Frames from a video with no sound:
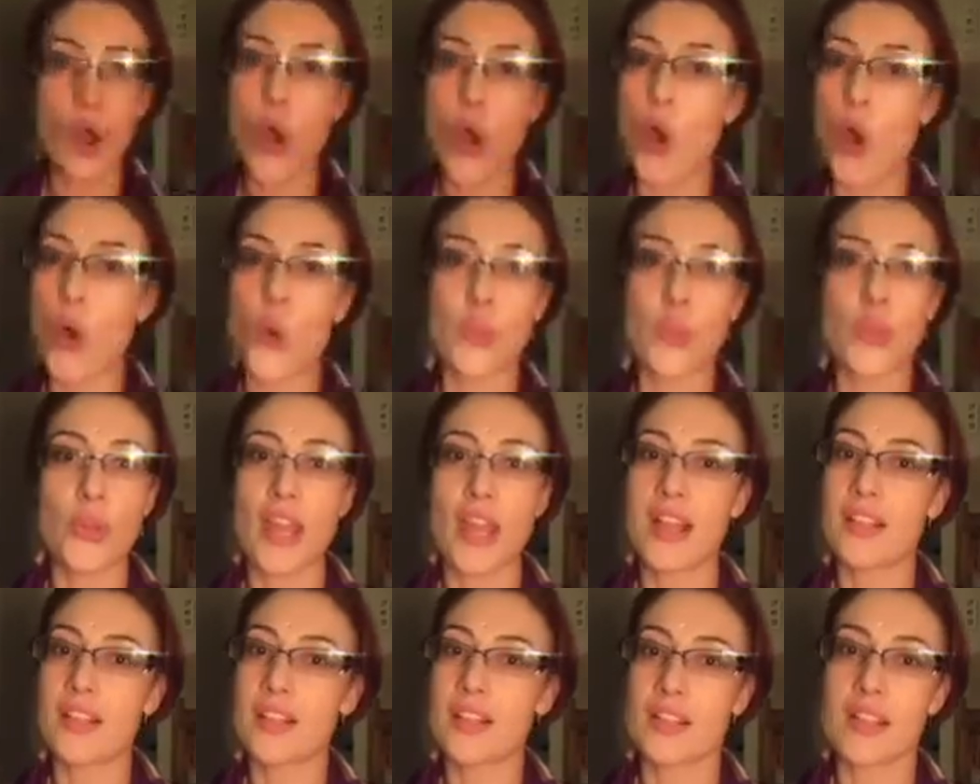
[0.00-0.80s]
a whole
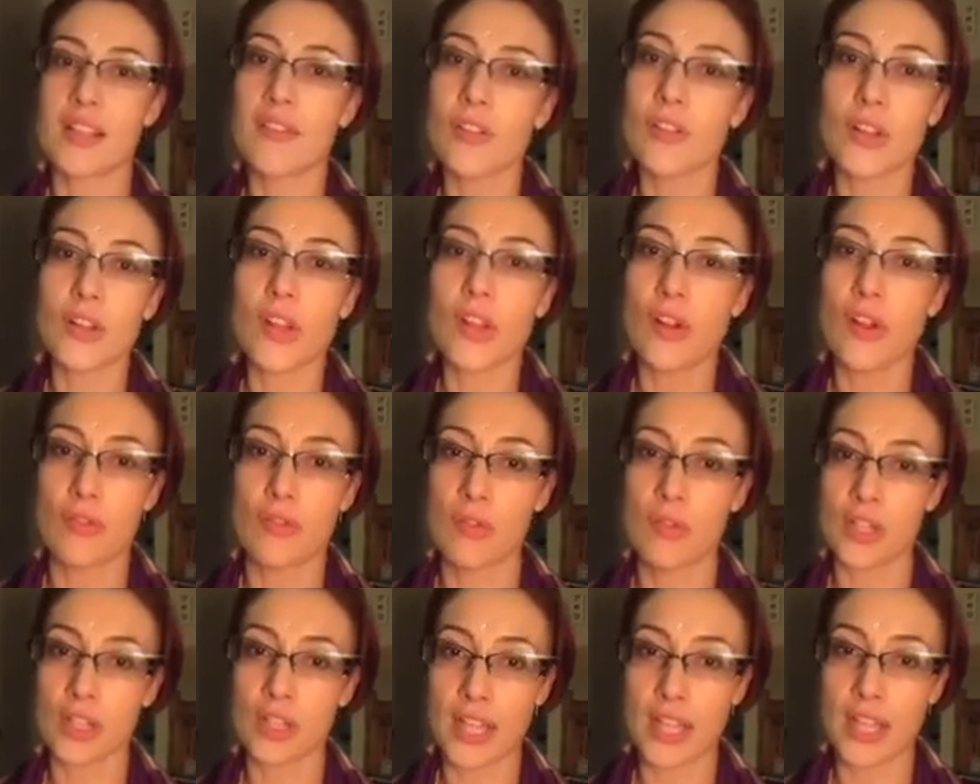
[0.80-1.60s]
next level of
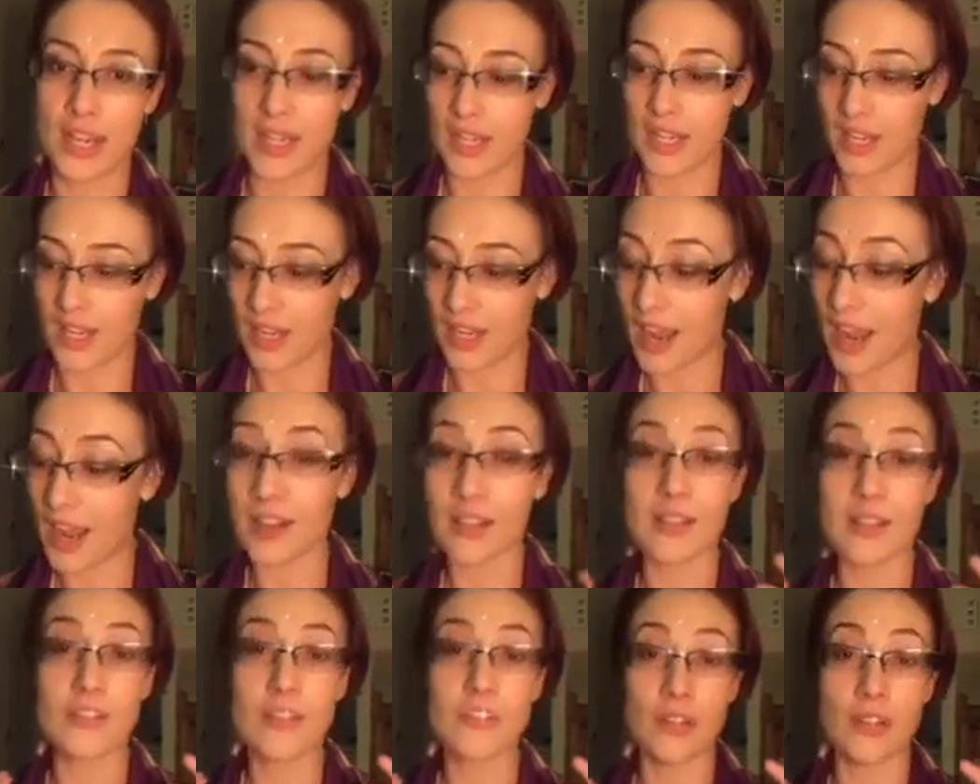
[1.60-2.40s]
relating, and
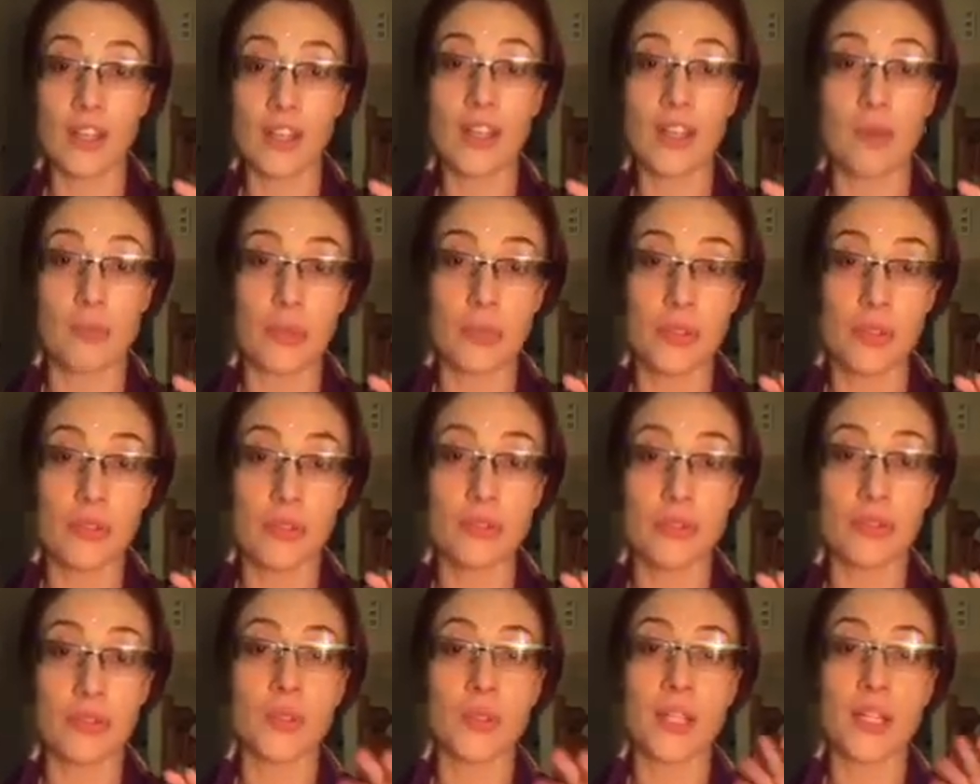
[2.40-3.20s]
it's fucking
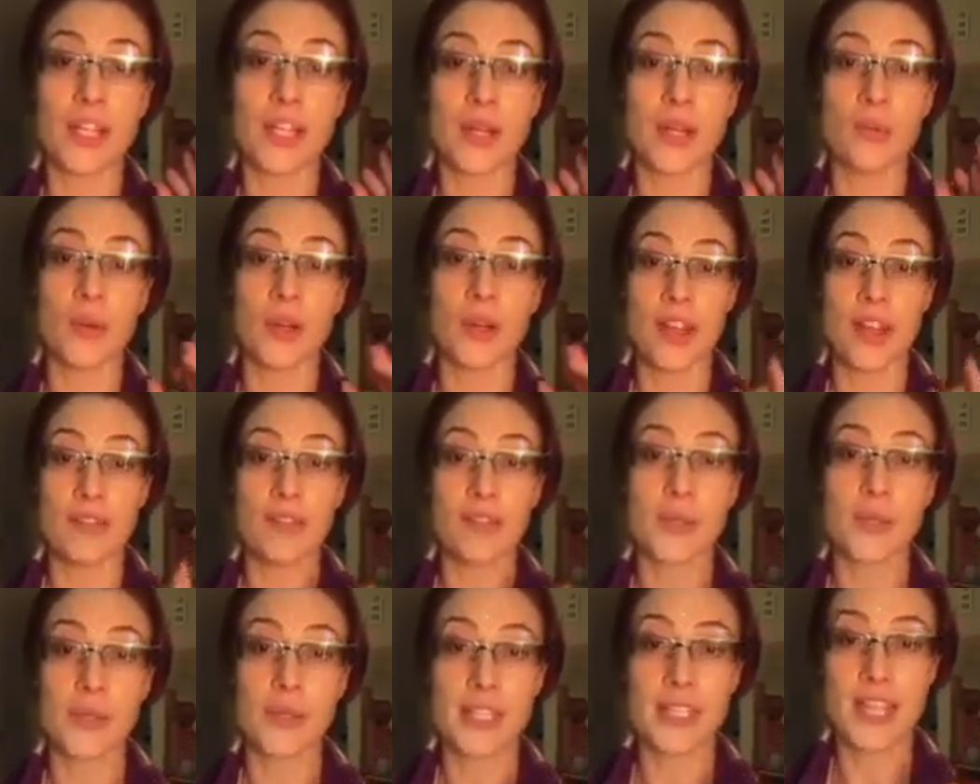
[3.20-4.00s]
beautiful, and I want
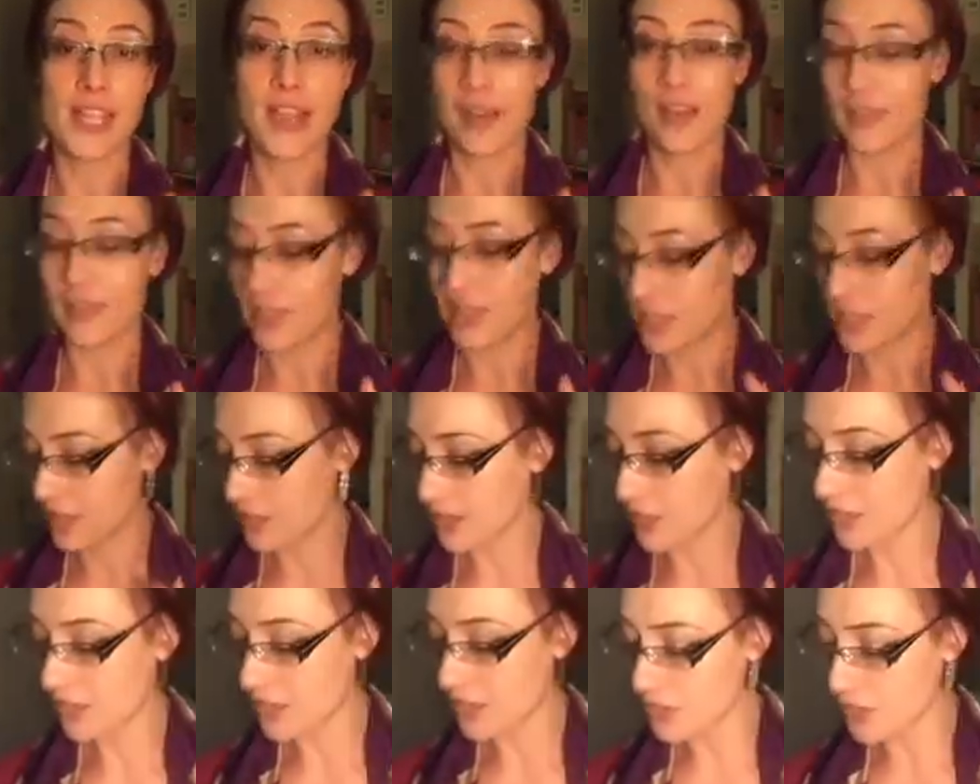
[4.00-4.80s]
everyone to have it.
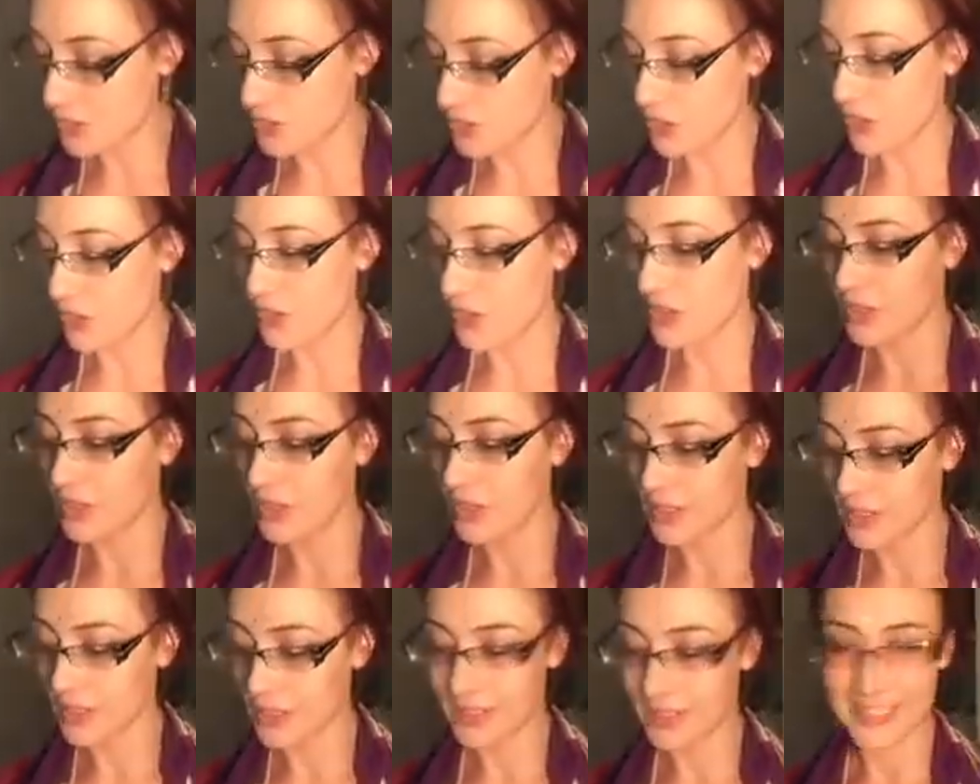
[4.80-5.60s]
So,
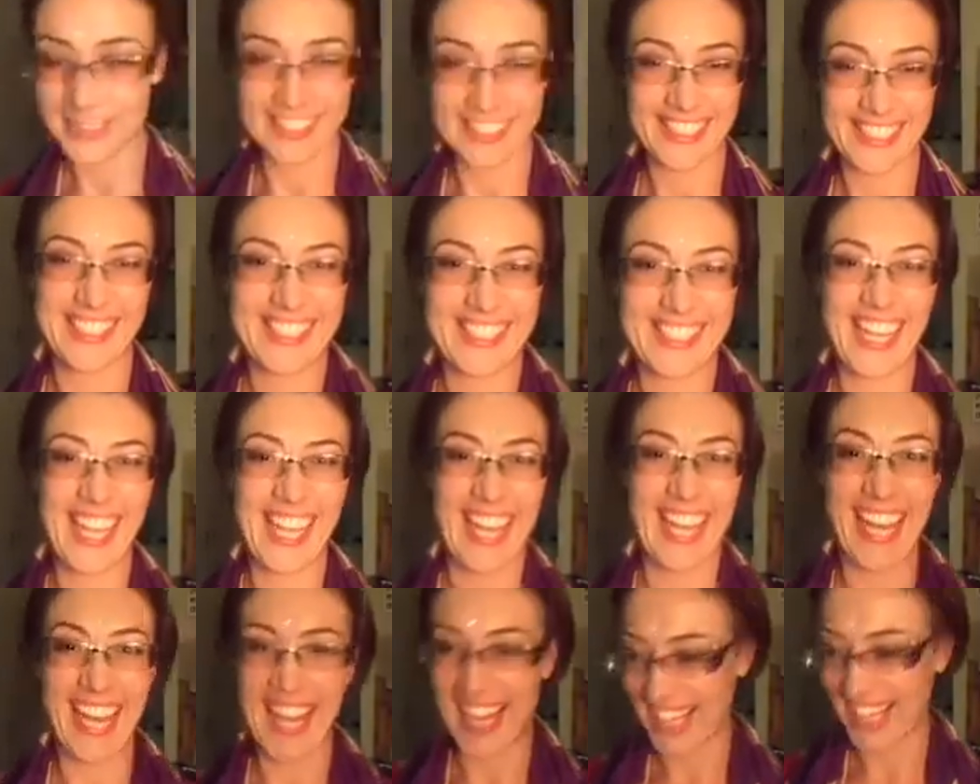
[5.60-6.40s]
yeah.
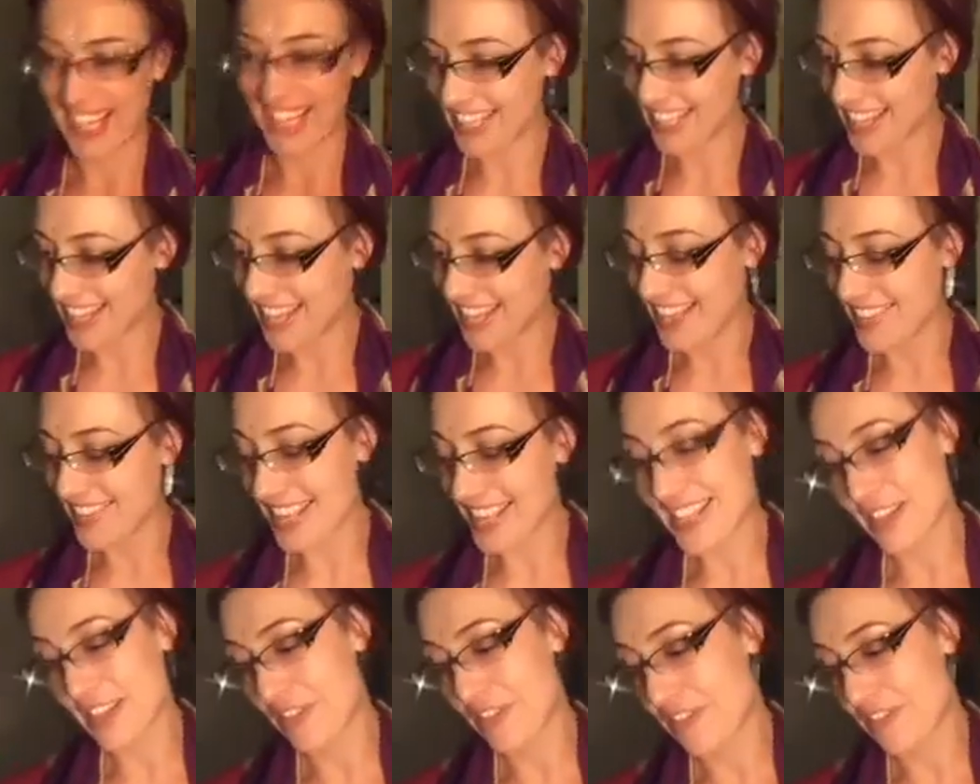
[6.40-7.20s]

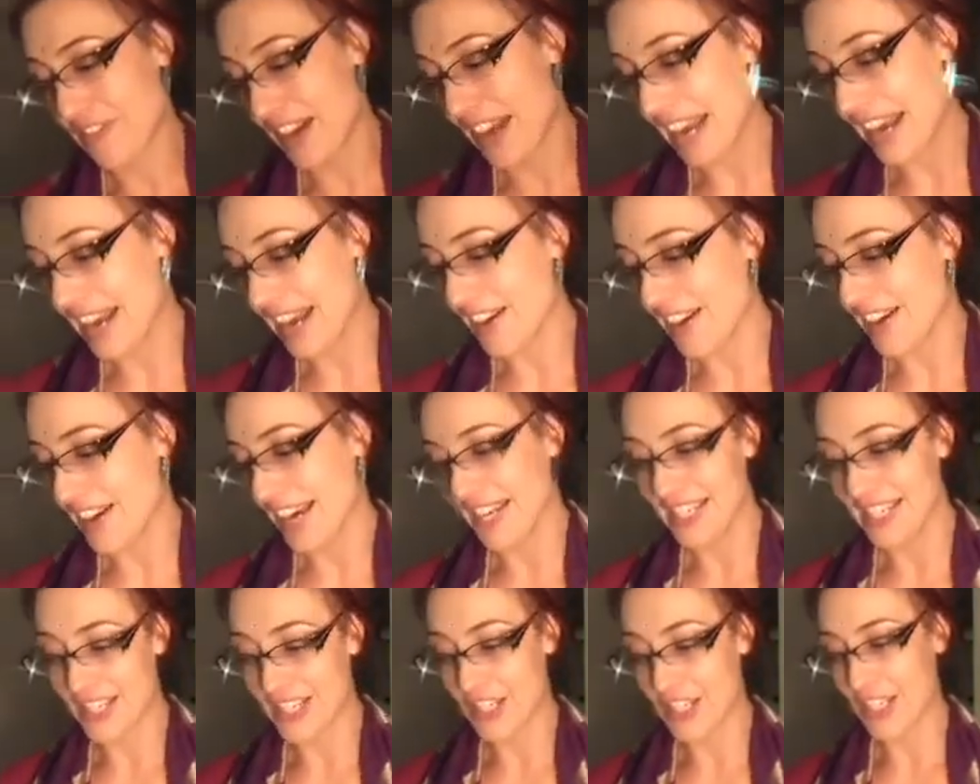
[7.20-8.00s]
That's a fire
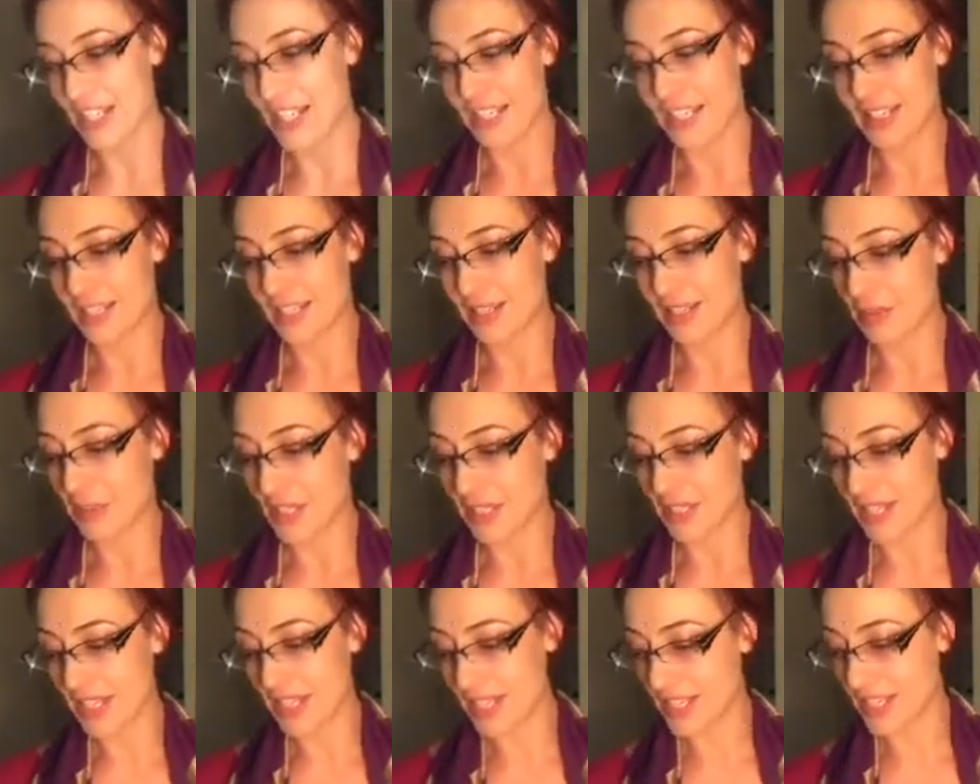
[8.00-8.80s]
energy, small
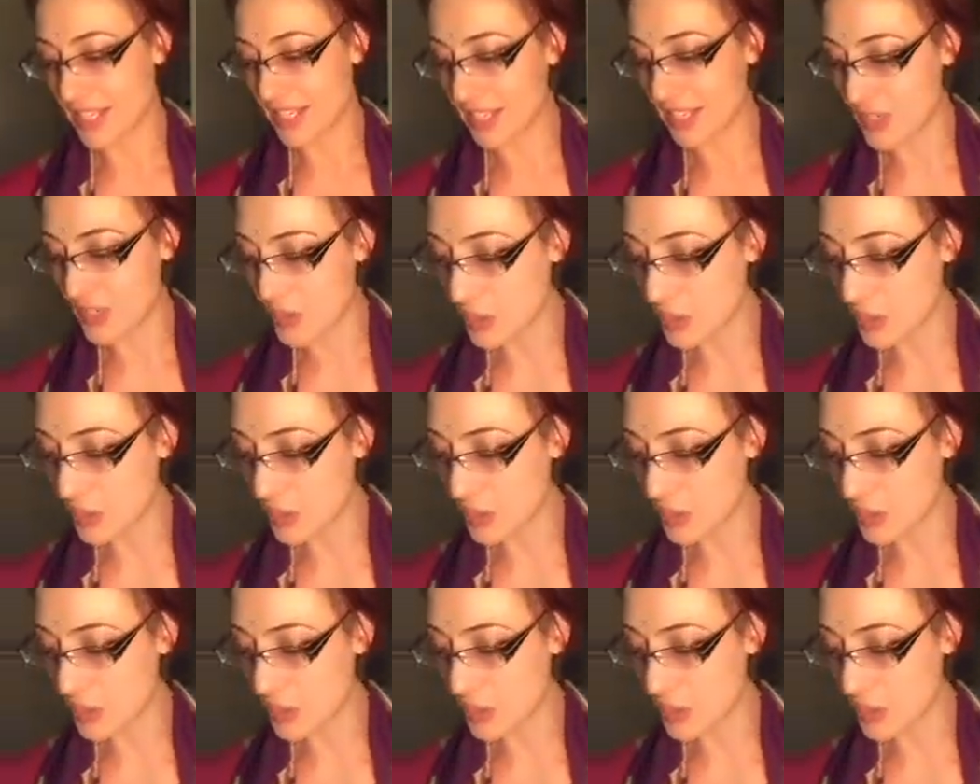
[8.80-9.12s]
intestine,